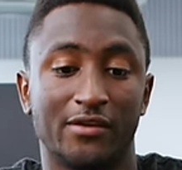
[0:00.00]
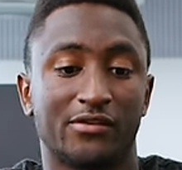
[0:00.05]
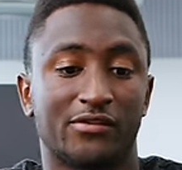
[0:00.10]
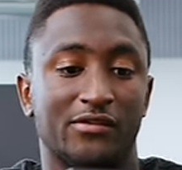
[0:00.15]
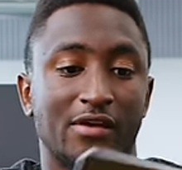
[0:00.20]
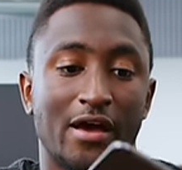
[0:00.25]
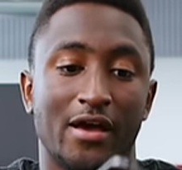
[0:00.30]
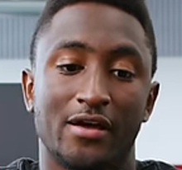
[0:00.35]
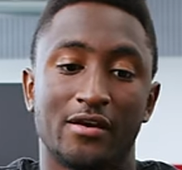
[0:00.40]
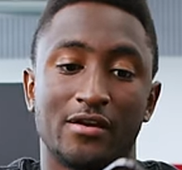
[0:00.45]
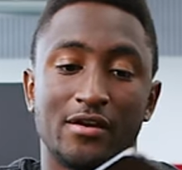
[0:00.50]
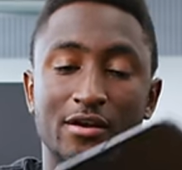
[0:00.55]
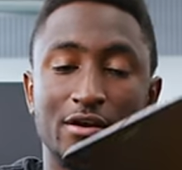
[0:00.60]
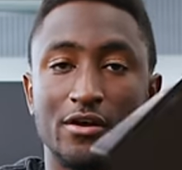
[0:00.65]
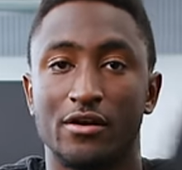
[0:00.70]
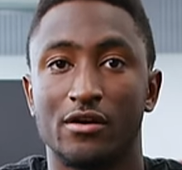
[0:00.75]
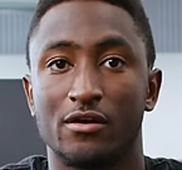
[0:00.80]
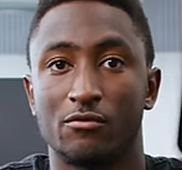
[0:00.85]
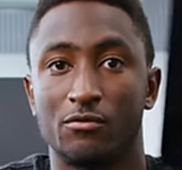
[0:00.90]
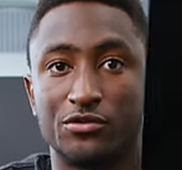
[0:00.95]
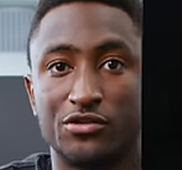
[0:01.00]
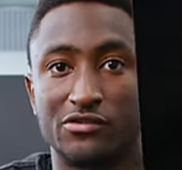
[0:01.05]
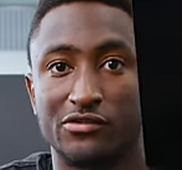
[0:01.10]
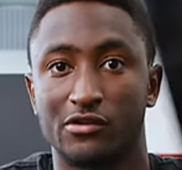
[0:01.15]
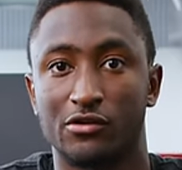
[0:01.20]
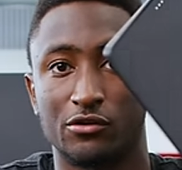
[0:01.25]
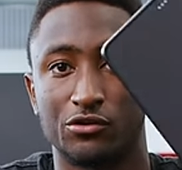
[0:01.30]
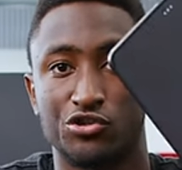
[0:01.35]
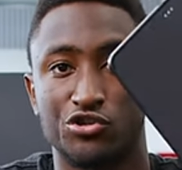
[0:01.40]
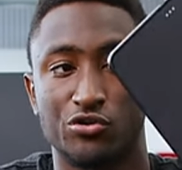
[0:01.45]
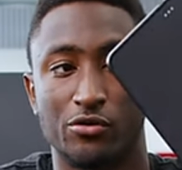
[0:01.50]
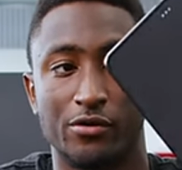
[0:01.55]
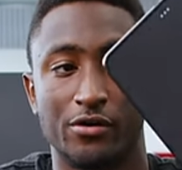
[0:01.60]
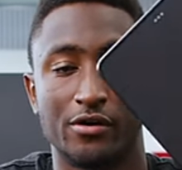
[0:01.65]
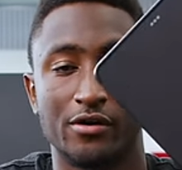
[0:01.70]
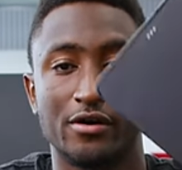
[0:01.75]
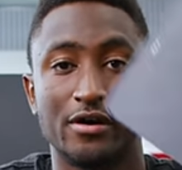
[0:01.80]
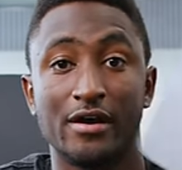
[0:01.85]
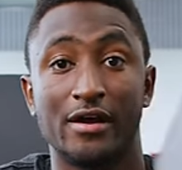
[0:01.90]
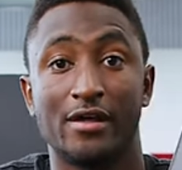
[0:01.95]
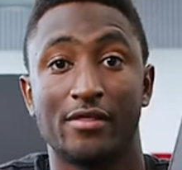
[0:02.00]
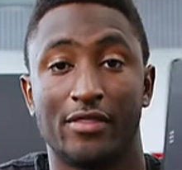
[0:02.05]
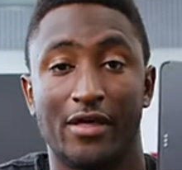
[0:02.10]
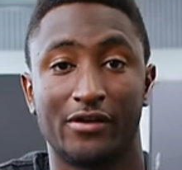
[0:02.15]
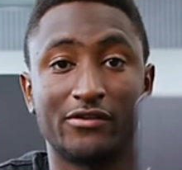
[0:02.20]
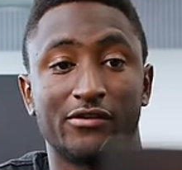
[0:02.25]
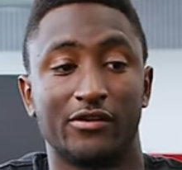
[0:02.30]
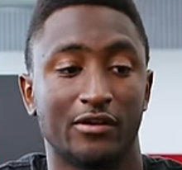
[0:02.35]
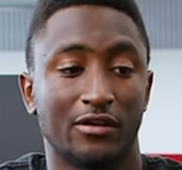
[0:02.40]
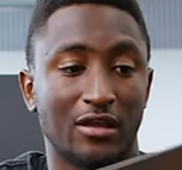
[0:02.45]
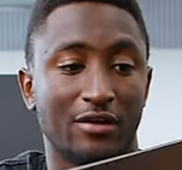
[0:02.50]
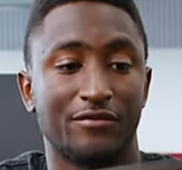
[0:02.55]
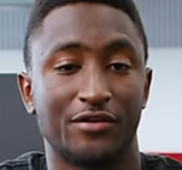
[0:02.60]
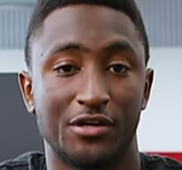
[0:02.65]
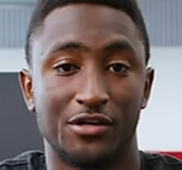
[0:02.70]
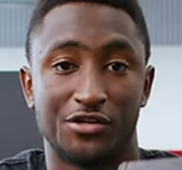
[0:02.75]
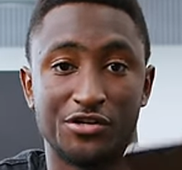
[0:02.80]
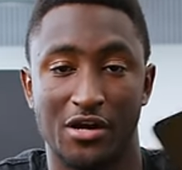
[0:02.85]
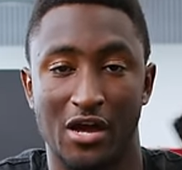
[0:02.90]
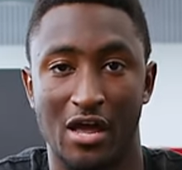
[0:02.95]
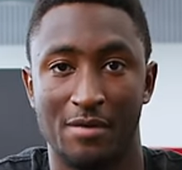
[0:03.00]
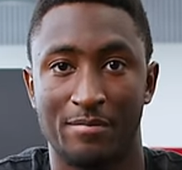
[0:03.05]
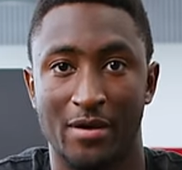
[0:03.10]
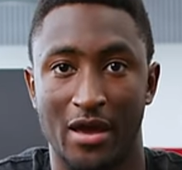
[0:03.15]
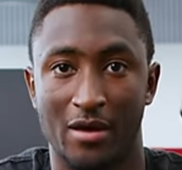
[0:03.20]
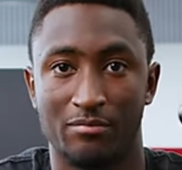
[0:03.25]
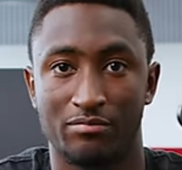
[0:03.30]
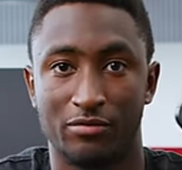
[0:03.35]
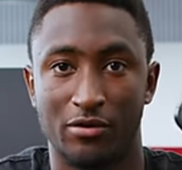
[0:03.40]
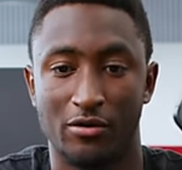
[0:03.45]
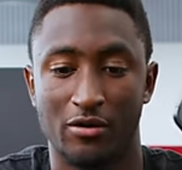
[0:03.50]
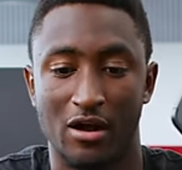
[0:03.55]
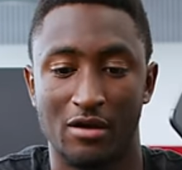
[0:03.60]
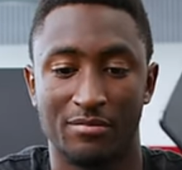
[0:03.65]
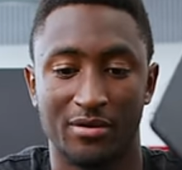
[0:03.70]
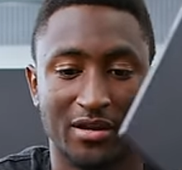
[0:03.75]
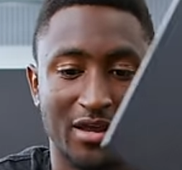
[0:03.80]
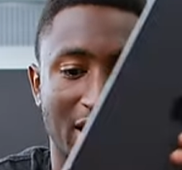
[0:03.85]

inside here, which is a little shorter, that's the 11 inch iPad Pro I've been